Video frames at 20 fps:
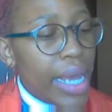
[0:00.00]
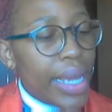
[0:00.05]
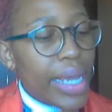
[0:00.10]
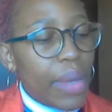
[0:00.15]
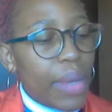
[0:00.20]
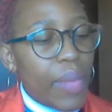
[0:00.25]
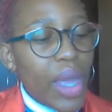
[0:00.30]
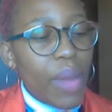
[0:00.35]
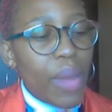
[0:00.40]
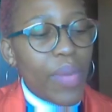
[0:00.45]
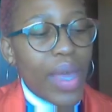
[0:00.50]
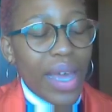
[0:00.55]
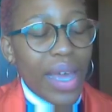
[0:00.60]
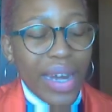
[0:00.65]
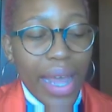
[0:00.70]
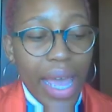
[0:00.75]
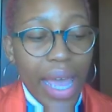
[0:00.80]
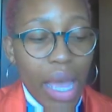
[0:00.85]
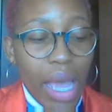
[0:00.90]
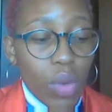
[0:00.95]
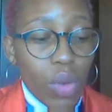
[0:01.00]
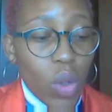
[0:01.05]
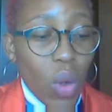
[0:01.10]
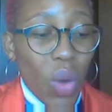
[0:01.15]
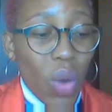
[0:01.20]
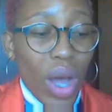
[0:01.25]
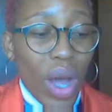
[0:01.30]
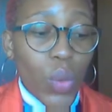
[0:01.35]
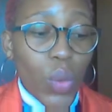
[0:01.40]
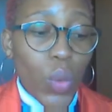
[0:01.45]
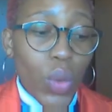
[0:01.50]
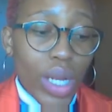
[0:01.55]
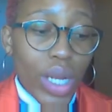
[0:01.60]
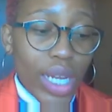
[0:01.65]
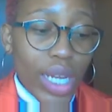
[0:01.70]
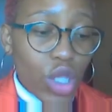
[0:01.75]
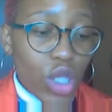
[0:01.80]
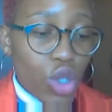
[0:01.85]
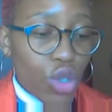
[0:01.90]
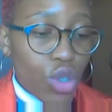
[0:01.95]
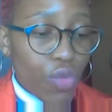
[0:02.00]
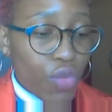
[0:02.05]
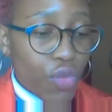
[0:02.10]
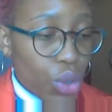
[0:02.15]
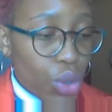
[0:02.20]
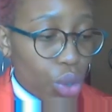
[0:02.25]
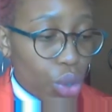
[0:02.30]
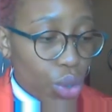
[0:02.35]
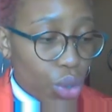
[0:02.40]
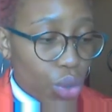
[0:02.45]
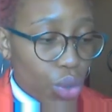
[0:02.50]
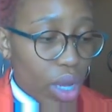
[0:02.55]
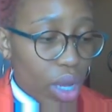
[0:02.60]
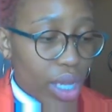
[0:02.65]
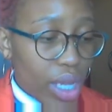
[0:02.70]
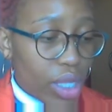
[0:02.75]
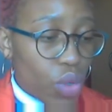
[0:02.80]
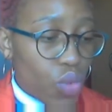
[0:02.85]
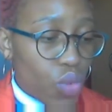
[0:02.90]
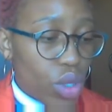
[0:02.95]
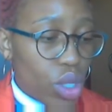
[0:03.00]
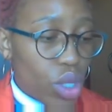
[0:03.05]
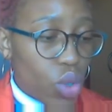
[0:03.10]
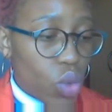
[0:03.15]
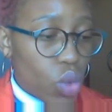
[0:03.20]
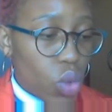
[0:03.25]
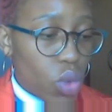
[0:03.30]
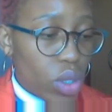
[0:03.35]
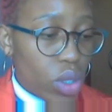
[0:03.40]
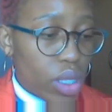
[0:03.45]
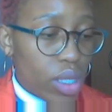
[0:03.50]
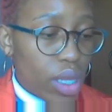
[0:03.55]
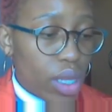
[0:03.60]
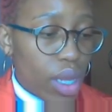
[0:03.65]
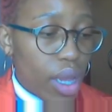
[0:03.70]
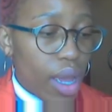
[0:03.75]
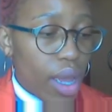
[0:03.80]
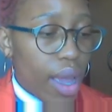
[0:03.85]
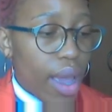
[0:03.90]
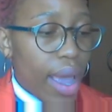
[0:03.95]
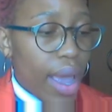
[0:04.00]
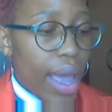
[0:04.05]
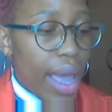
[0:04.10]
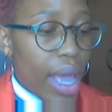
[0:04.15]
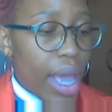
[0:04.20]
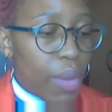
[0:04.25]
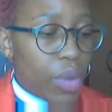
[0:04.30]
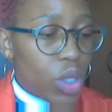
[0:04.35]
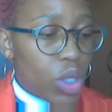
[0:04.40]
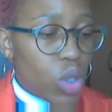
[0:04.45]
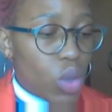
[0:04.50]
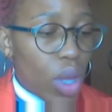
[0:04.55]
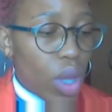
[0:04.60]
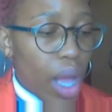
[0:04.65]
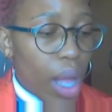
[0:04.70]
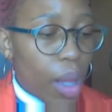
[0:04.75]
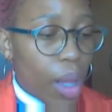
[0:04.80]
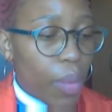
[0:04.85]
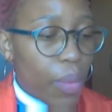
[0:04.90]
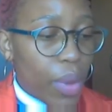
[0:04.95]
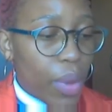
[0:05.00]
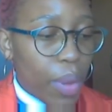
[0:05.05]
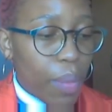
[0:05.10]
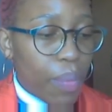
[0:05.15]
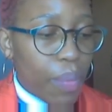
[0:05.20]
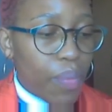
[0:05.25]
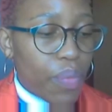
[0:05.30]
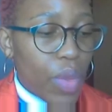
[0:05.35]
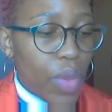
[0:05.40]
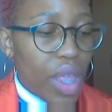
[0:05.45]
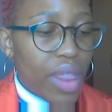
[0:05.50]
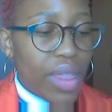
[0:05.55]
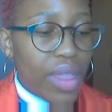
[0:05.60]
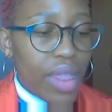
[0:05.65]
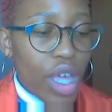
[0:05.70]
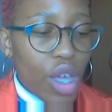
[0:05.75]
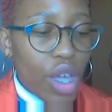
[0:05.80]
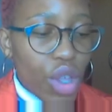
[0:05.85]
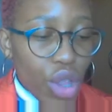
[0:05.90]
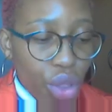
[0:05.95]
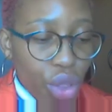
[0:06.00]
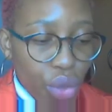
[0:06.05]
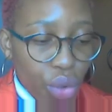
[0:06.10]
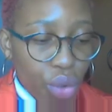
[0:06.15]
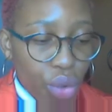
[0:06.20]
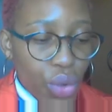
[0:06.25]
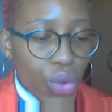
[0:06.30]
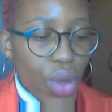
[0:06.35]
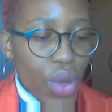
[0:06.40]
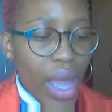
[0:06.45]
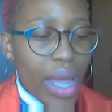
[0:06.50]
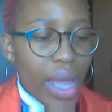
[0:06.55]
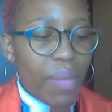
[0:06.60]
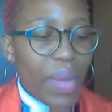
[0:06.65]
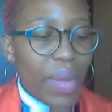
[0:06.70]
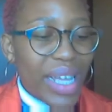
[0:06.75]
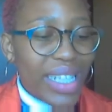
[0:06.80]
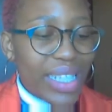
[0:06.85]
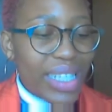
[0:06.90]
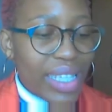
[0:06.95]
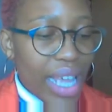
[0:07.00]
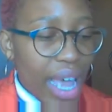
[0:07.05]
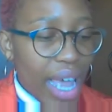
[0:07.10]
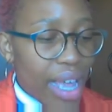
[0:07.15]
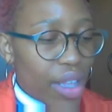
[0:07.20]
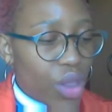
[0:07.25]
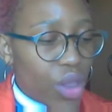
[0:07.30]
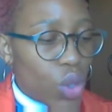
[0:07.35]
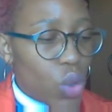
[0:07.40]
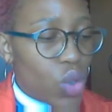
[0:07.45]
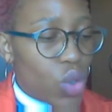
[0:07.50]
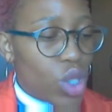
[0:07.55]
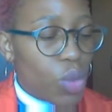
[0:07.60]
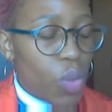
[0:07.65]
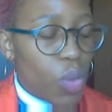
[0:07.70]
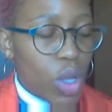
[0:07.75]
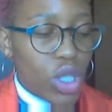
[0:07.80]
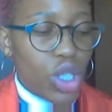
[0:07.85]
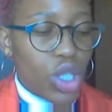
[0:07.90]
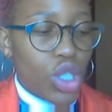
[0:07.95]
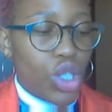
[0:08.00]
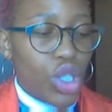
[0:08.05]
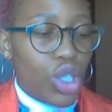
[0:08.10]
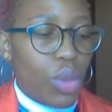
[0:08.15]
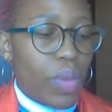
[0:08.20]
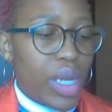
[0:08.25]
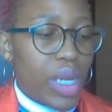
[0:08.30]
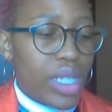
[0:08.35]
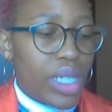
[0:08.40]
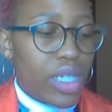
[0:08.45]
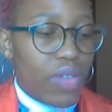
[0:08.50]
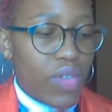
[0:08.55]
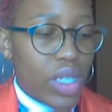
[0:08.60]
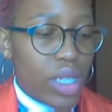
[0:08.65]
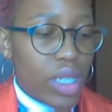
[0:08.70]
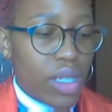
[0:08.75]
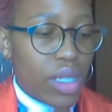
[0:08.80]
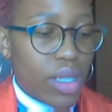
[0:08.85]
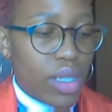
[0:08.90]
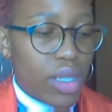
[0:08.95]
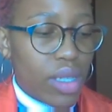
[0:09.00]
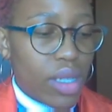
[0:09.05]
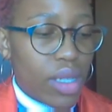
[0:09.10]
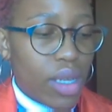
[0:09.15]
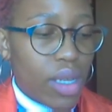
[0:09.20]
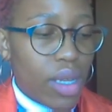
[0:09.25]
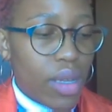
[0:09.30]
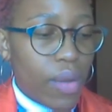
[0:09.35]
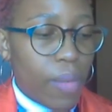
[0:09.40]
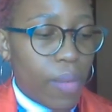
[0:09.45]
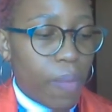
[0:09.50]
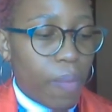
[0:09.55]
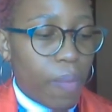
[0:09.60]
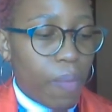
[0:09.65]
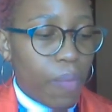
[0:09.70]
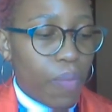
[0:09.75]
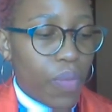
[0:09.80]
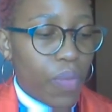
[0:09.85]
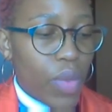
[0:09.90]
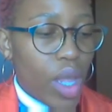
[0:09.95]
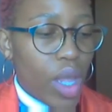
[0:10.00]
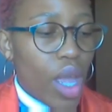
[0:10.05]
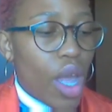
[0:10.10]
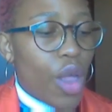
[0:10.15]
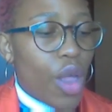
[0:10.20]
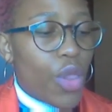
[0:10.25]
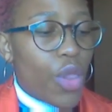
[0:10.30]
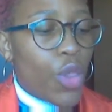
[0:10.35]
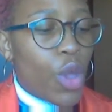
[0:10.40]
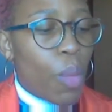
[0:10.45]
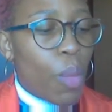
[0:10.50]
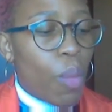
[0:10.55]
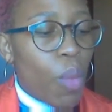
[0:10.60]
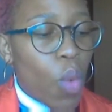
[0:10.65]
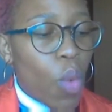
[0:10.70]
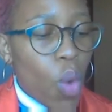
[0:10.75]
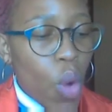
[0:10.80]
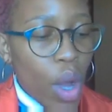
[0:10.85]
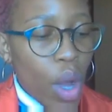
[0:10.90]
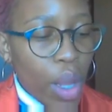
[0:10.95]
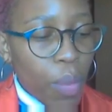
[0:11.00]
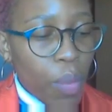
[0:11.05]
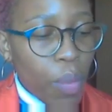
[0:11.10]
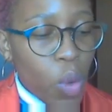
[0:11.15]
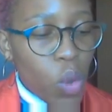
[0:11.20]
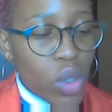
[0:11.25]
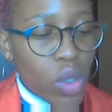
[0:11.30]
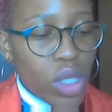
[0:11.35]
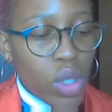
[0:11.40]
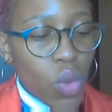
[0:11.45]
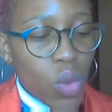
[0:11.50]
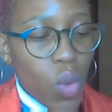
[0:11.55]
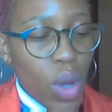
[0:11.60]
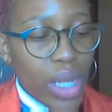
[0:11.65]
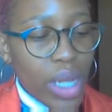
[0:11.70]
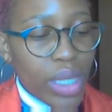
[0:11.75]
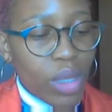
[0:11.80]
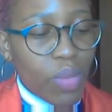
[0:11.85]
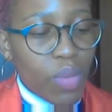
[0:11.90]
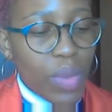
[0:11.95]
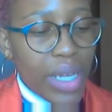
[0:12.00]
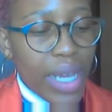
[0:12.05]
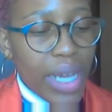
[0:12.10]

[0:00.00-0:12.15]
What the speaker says: He may be unable or unwilling to view you as a resource, able to help him think through and maintain those sponsorship activities. The more important ones